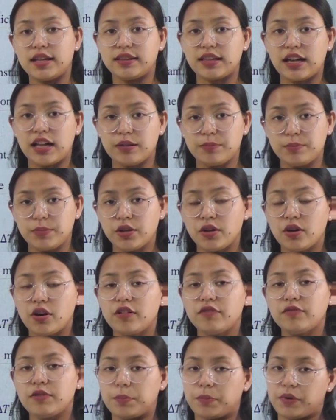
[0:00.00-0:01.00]
enthalpy
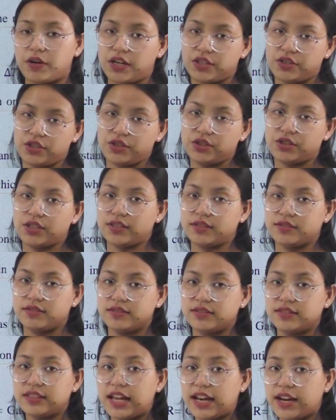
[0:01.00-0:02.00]
of vaporization
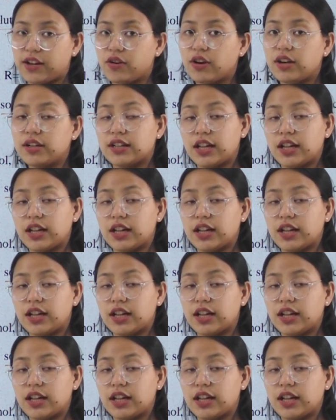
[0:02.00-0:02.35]
yare ko